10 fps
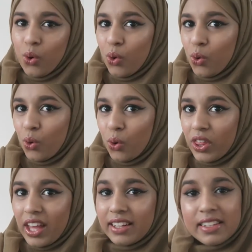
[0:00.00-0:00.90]
Oh,
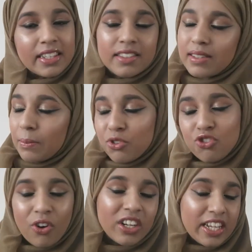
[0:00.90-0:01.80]
that is some
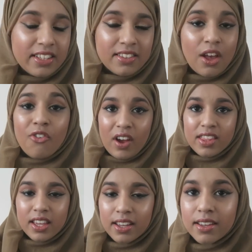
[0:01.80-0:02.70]
strongness
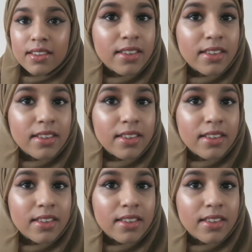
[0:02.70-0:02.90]
right there.